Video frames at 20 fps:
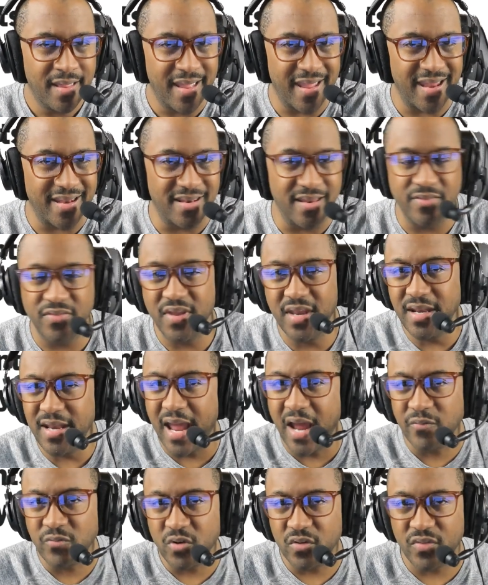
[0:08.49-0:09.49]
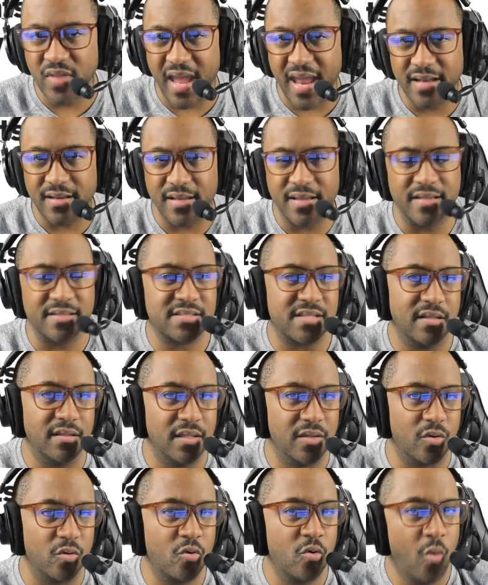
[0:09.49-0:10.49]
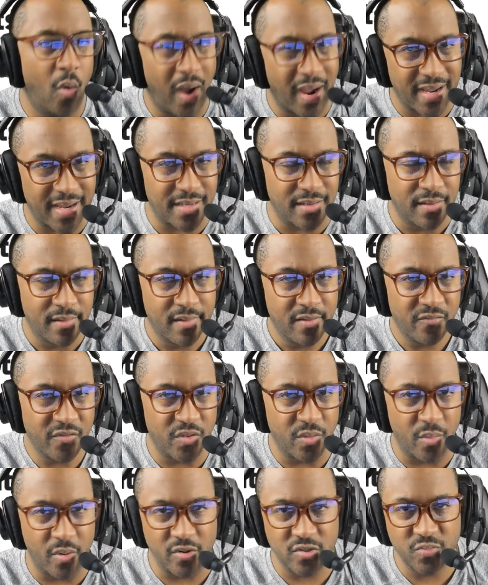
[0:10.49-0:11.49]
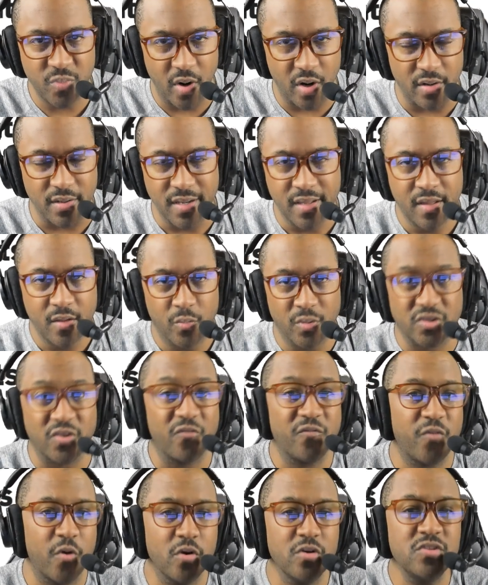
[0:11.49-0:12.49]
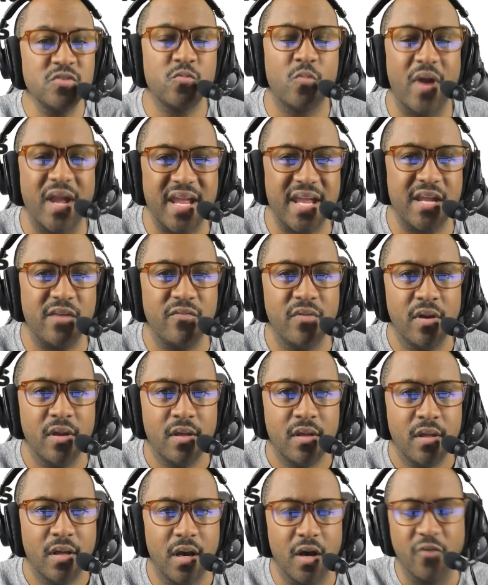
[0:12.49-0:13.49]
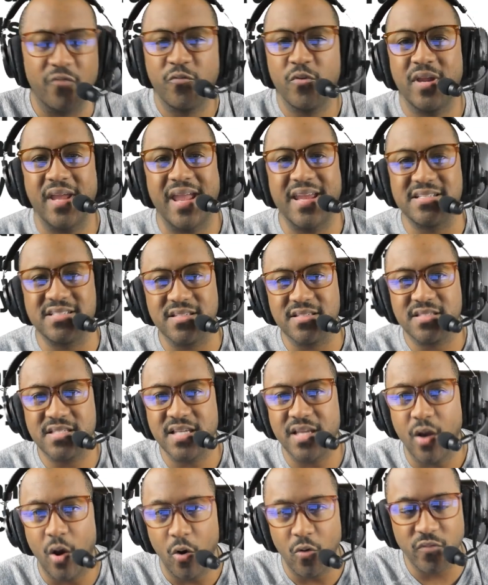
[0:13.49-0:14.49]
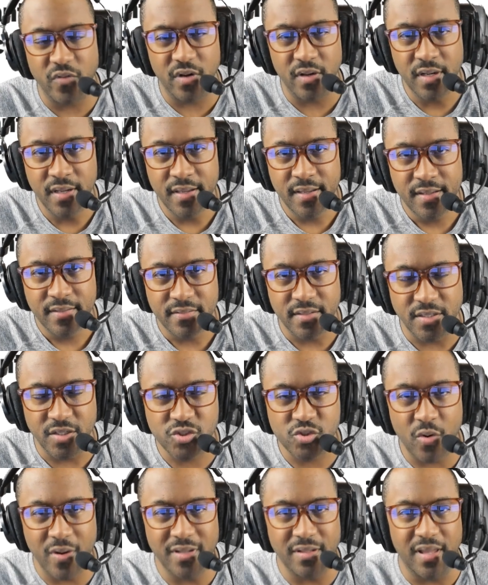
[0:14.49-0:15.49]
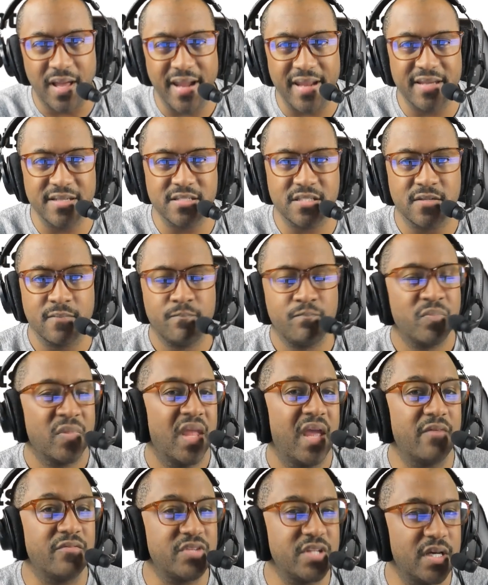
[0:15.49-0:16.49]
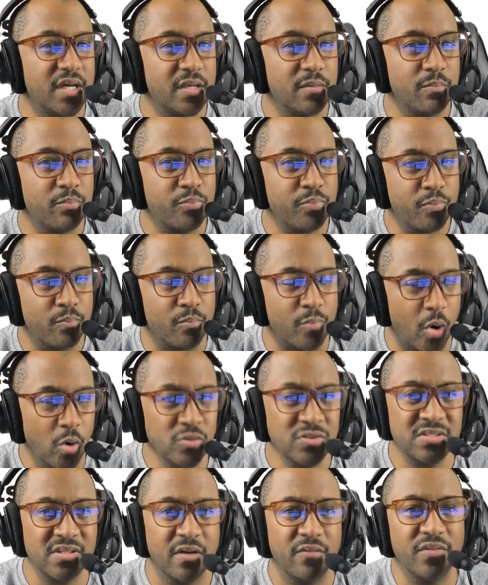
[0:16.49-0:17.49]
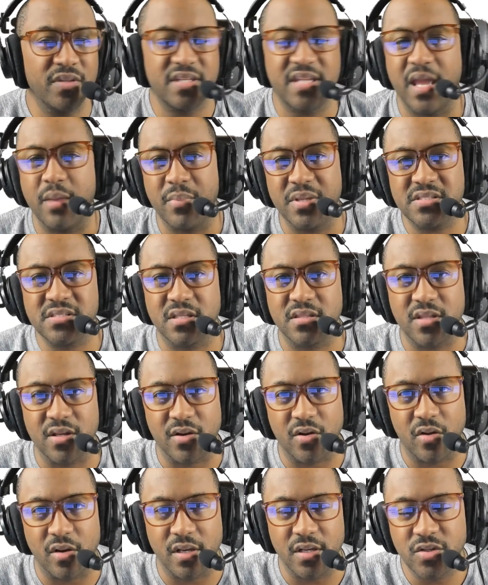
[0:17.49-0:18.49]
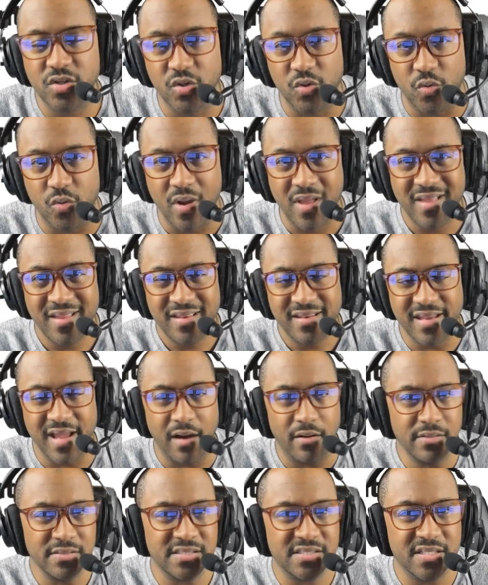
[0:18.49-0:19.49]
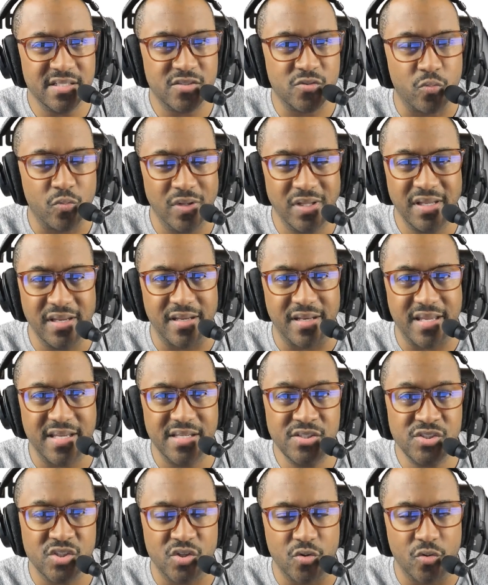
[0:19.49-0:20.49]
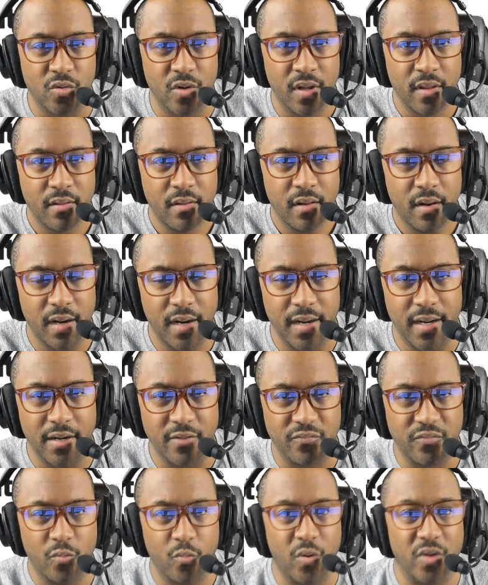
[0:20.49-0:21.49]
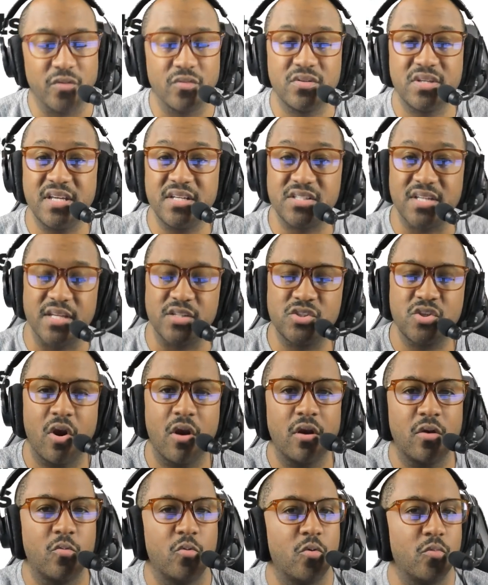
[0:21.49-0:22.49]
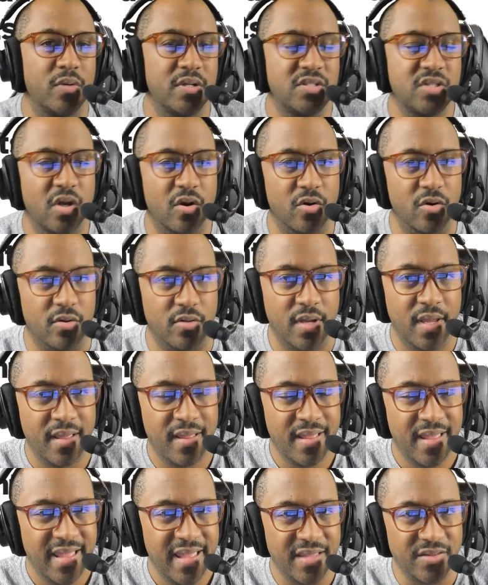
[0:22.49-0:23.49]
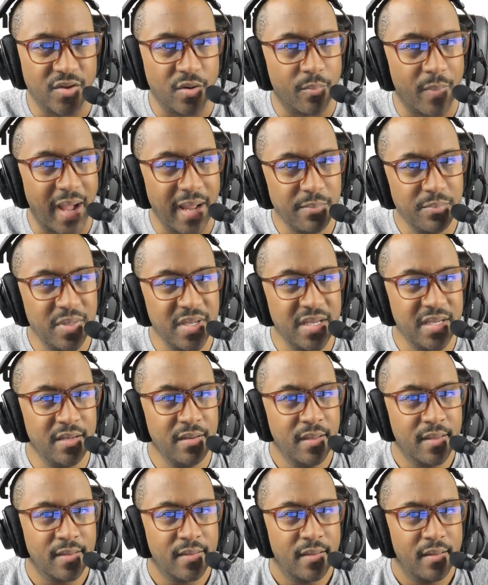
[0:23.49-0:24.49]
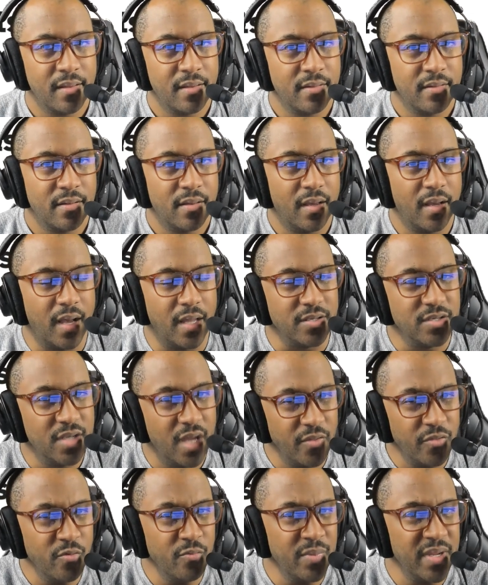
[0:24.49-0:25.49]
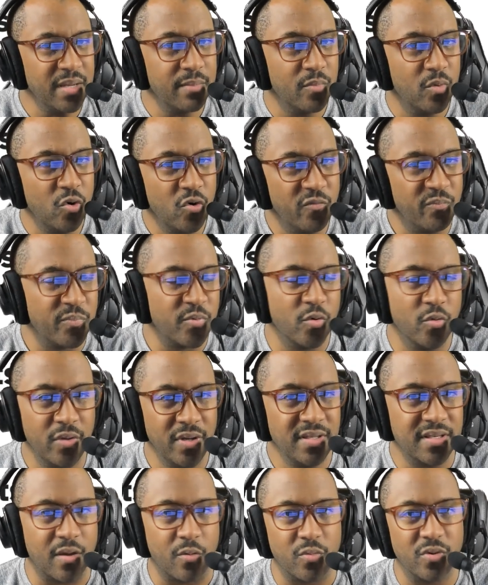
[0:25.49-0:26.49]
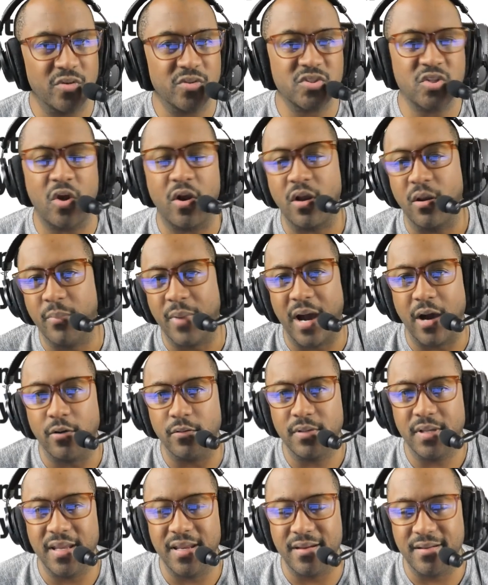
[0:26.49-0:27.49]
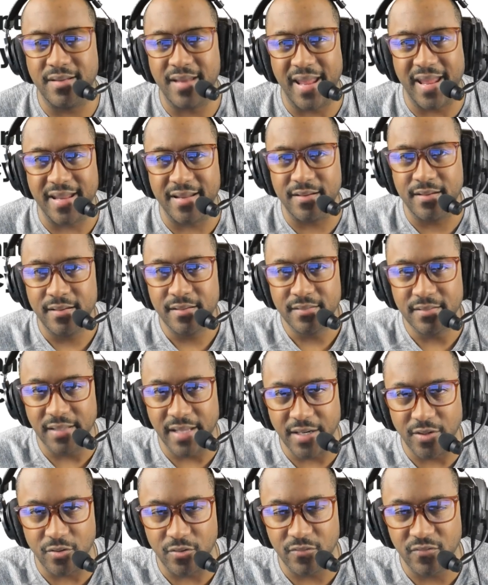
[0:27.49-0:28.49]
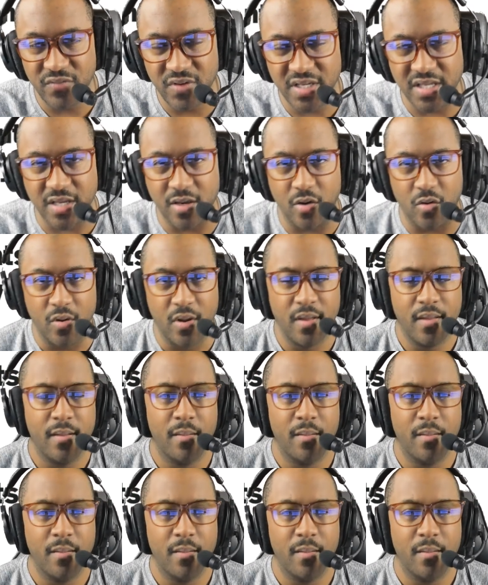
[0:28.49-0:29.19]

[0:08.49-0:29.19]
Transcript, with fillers: And then after that, it's a little quiet for the most part. With the first wave of free agency over, the Detroit Lions have done most of the damage that they're going to do. Now it's this really an issue of whether D J Chark will return, and there might be another big move brewing that we'll talk about in a later video.